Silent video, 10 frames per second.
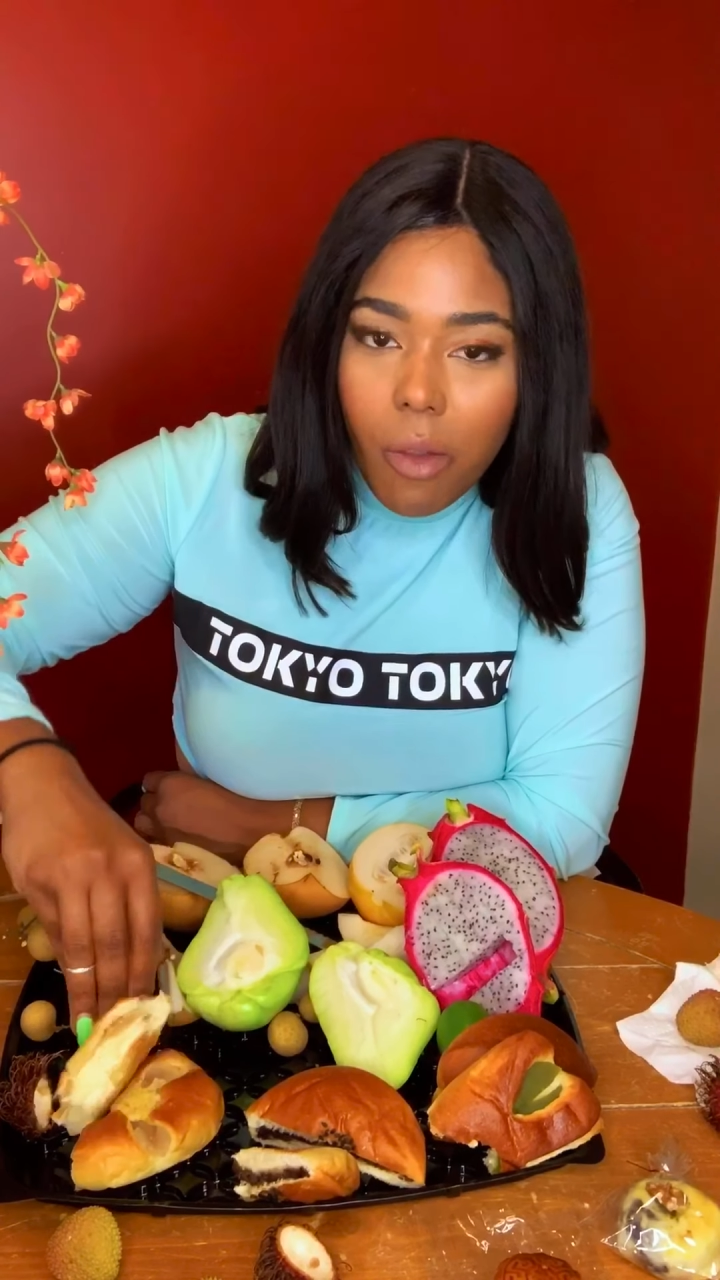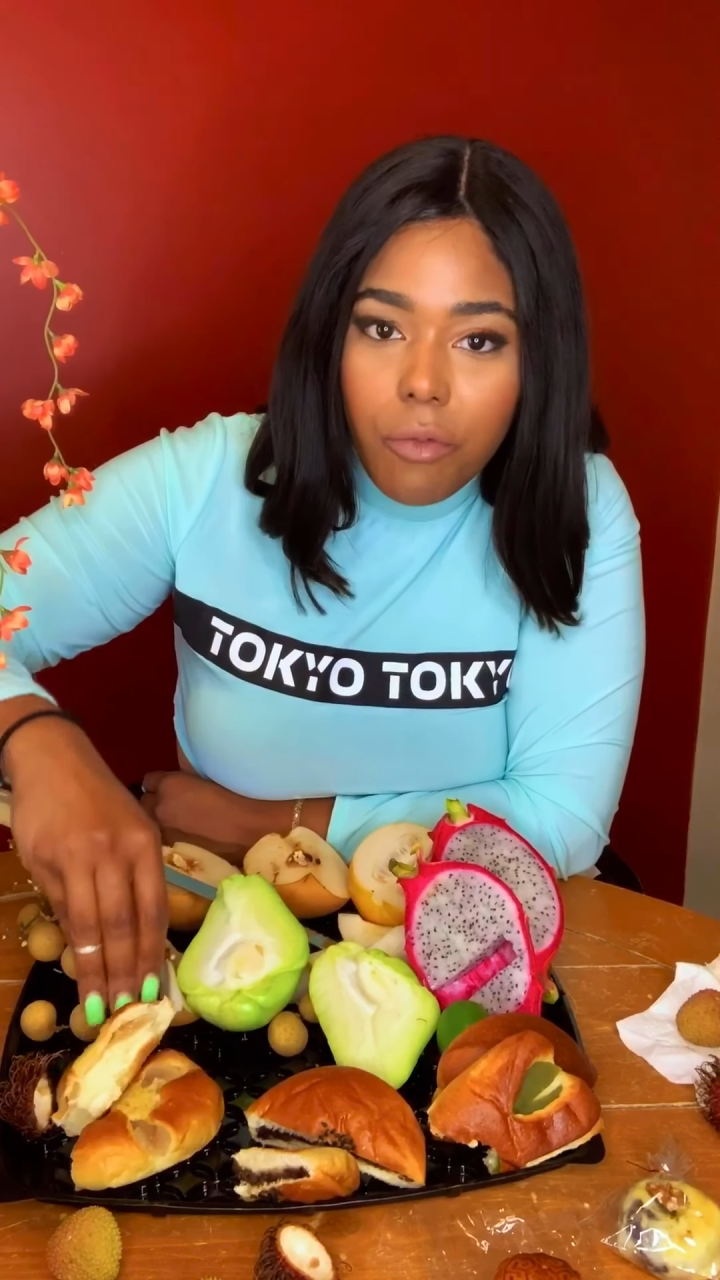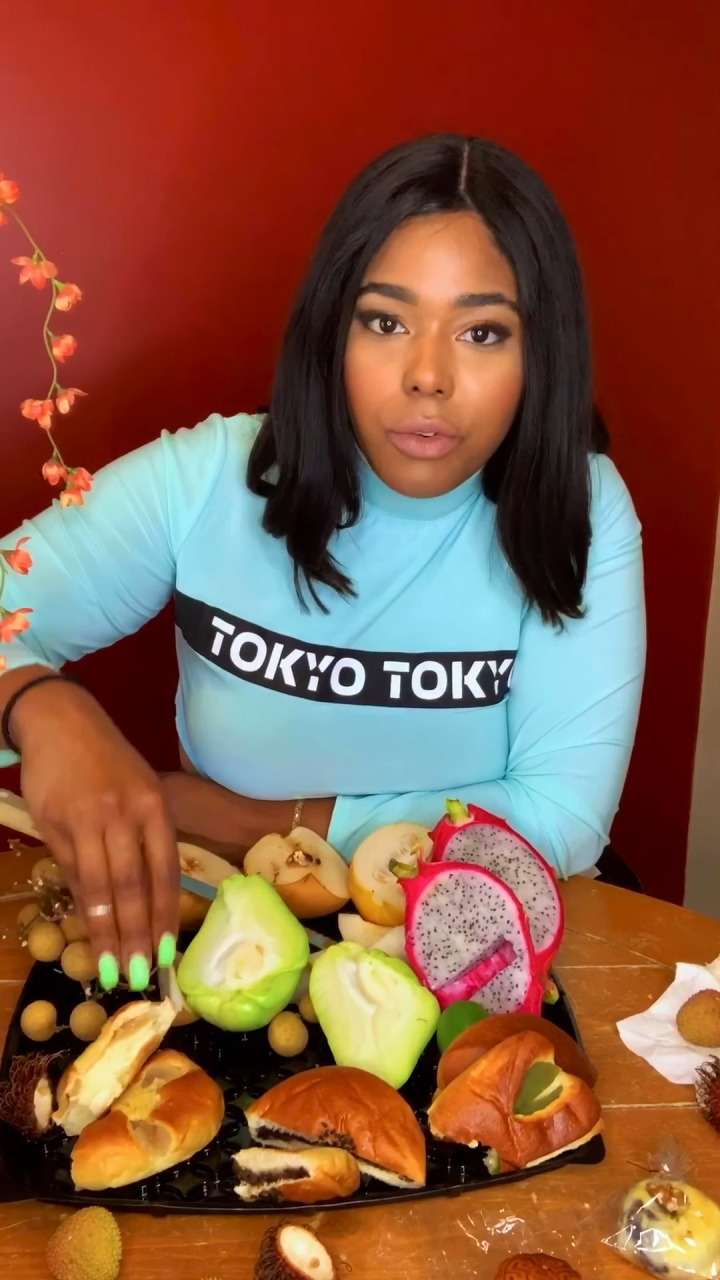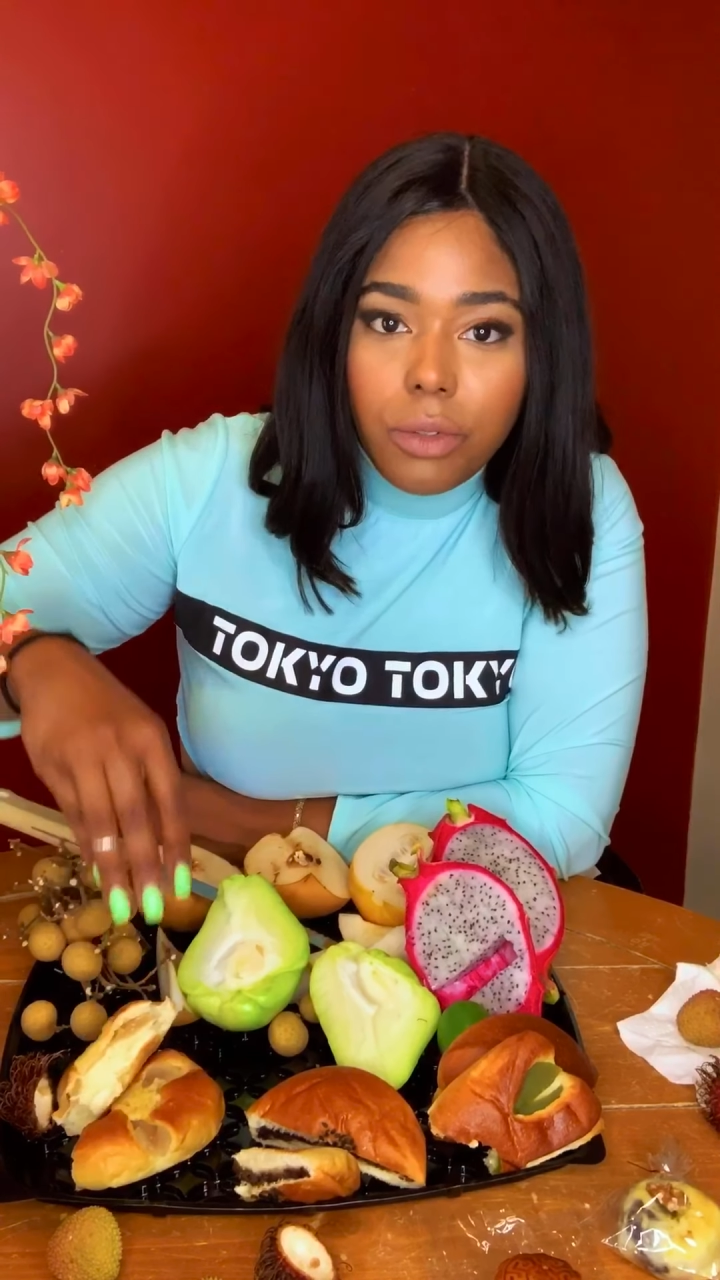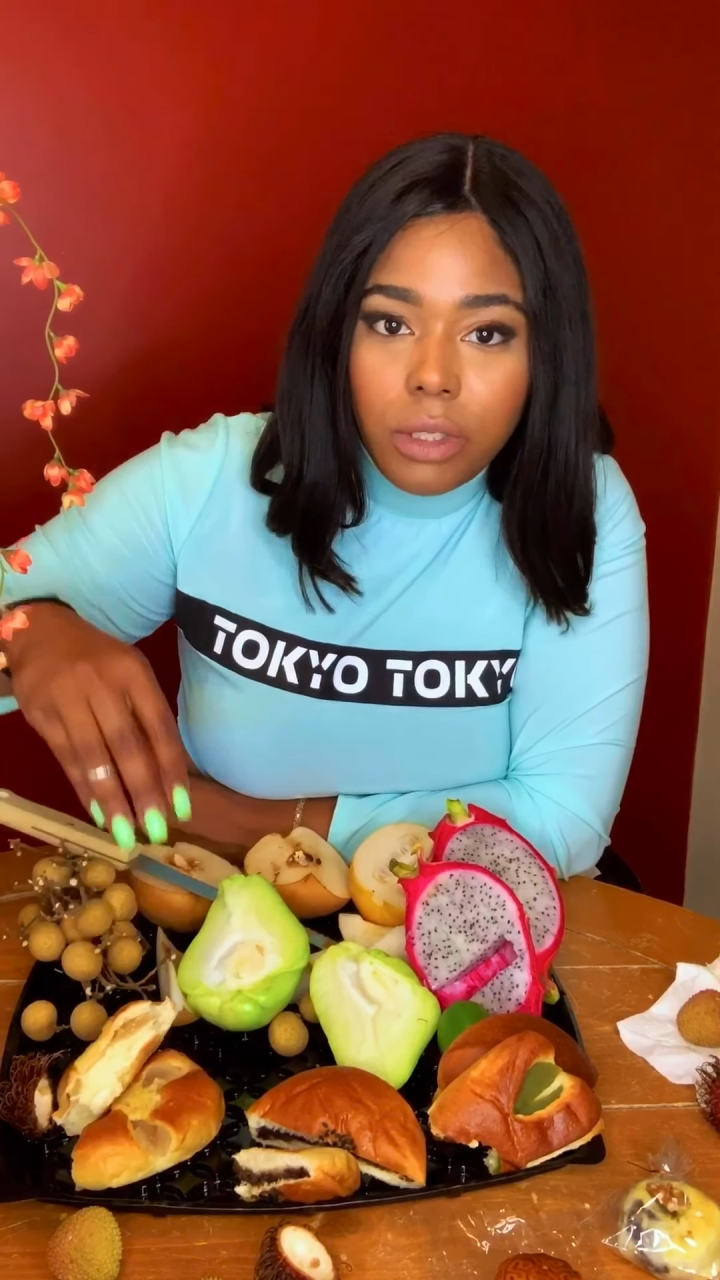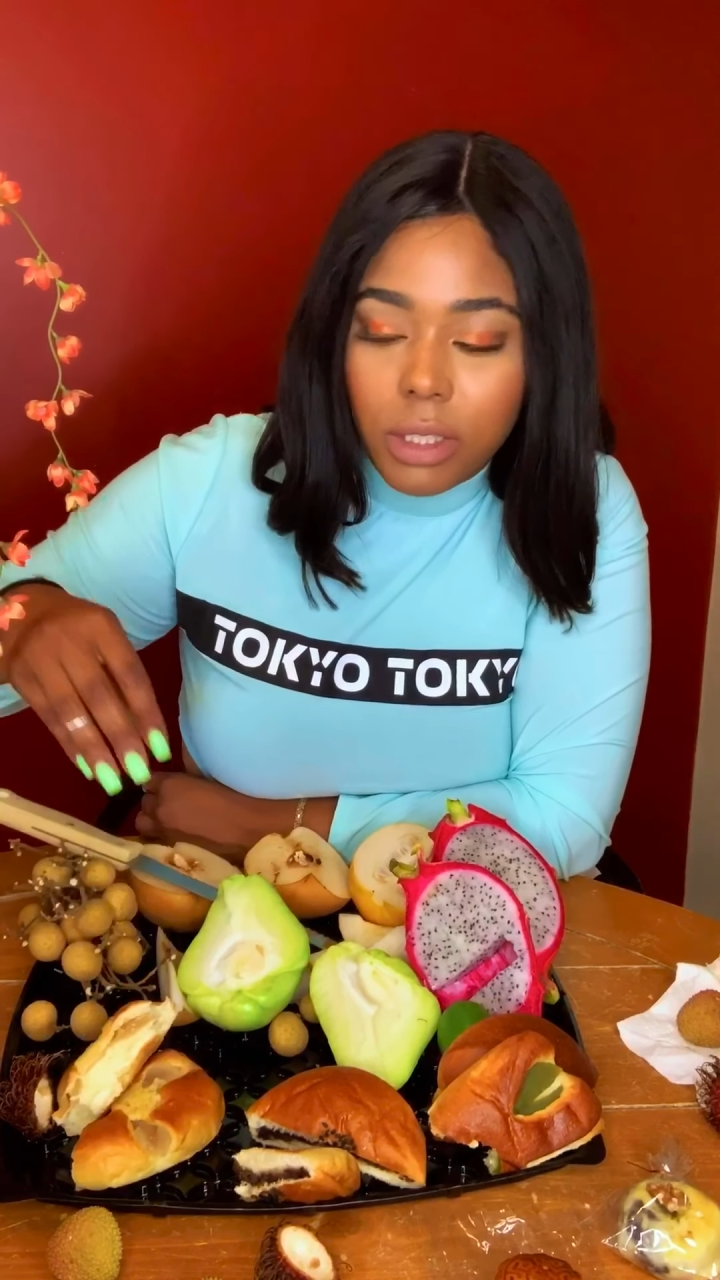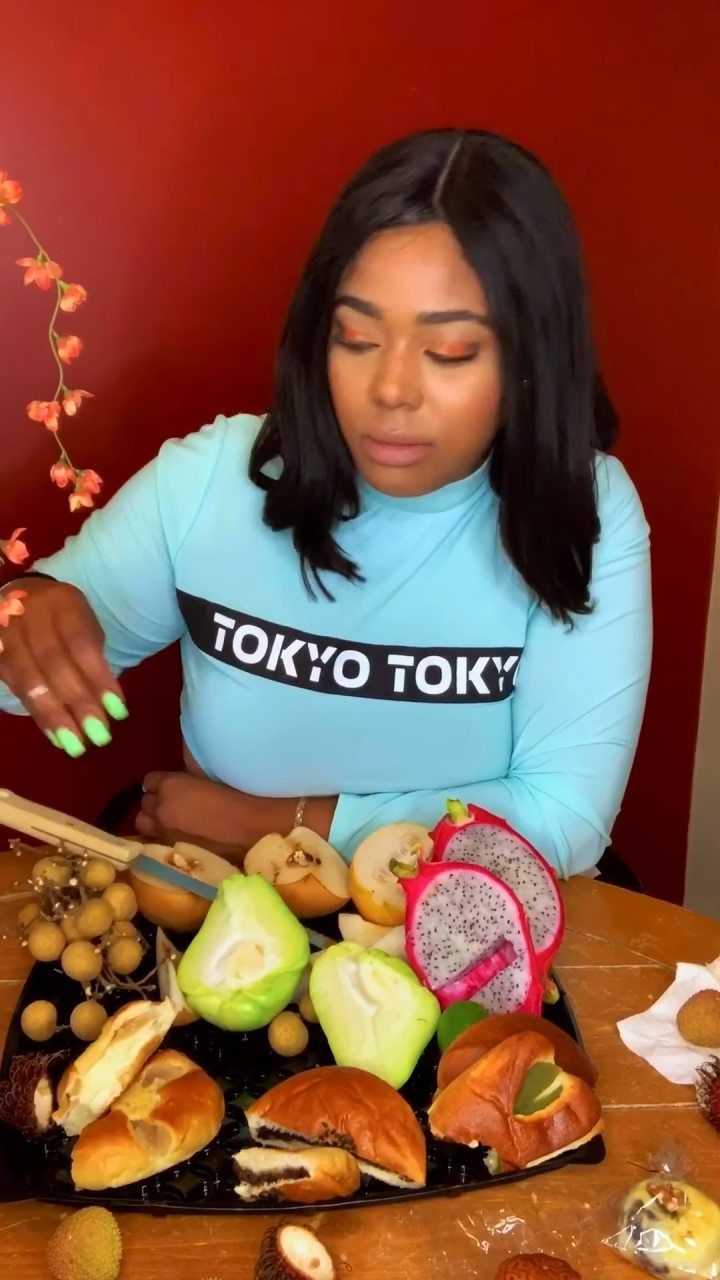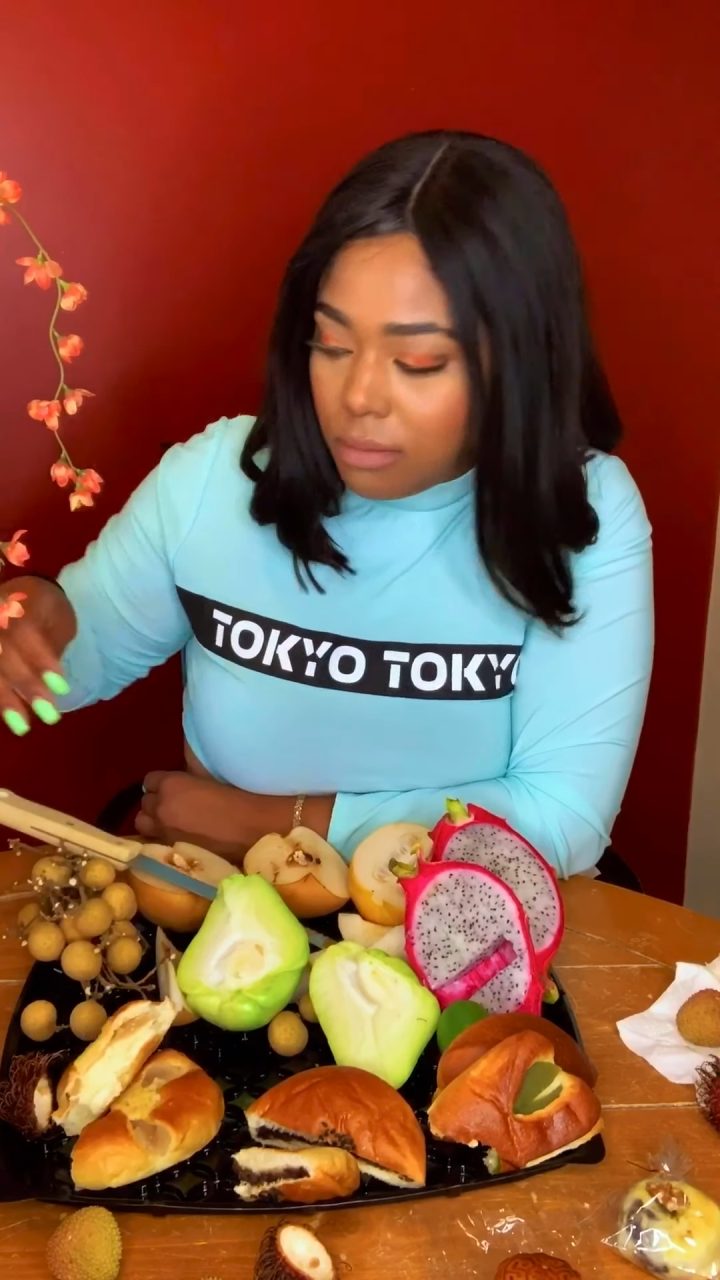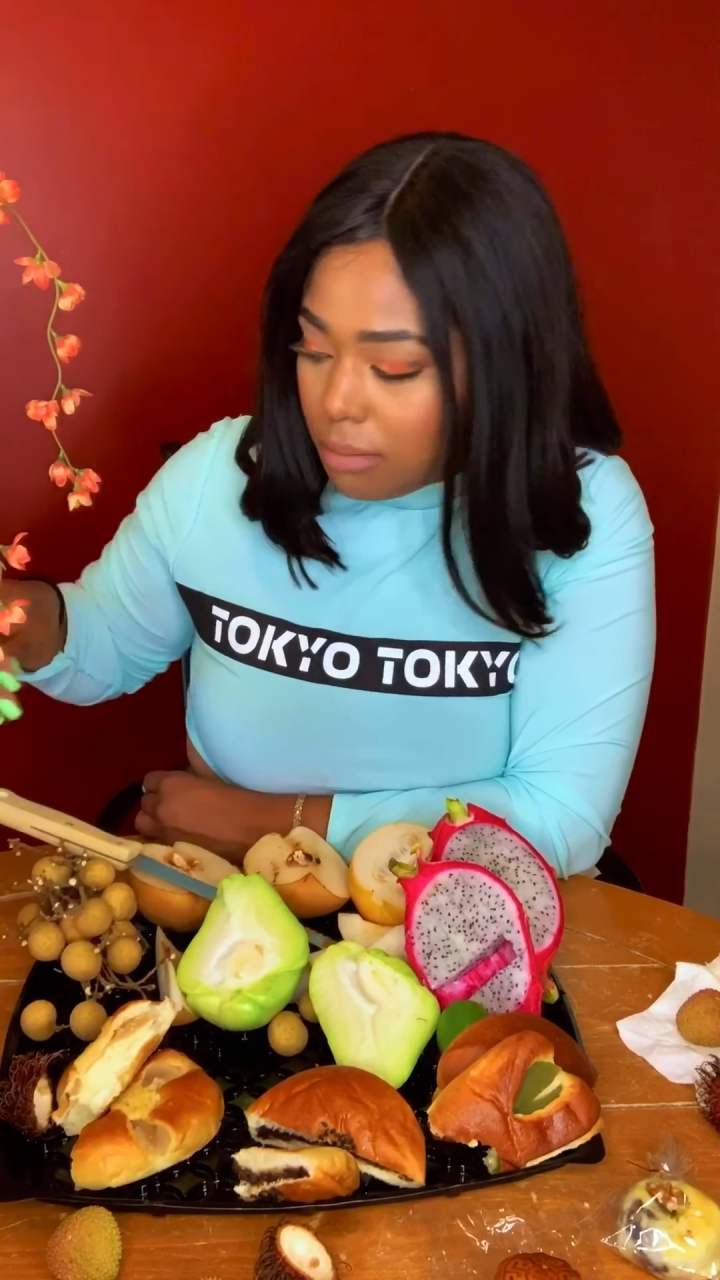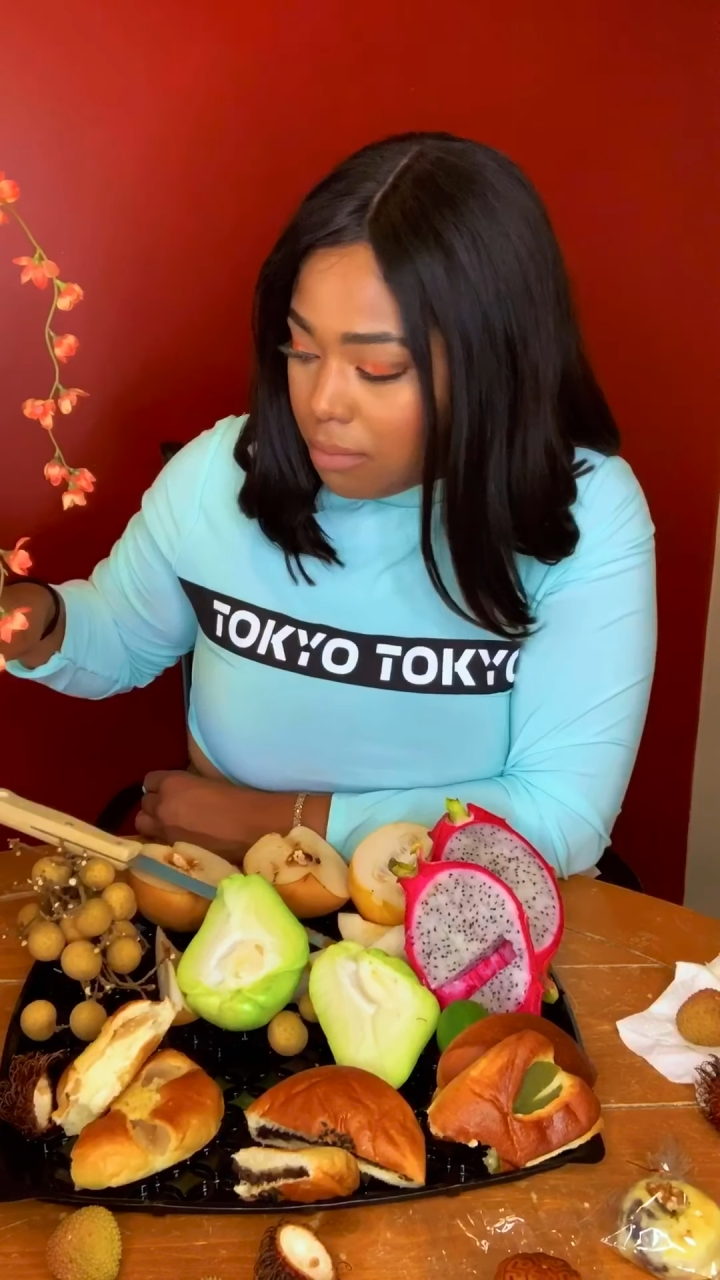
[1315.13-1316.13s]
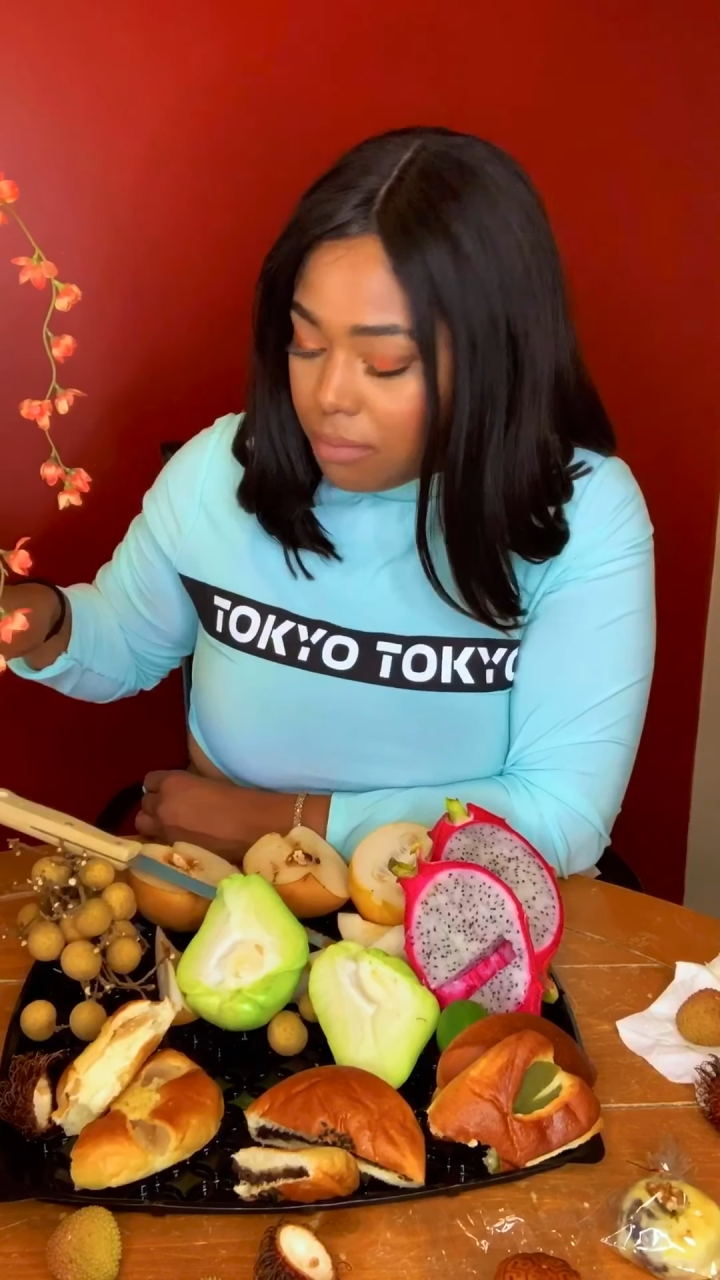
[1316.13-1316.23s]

fruits and